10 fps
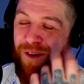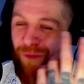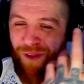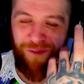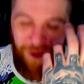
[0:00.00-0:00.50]

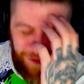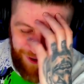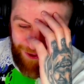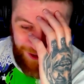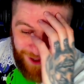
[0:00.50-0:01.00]
what the fuck am
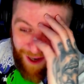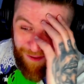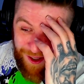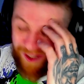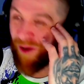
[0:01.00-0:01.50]
I going to
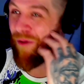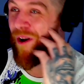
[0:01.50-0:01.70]
do? So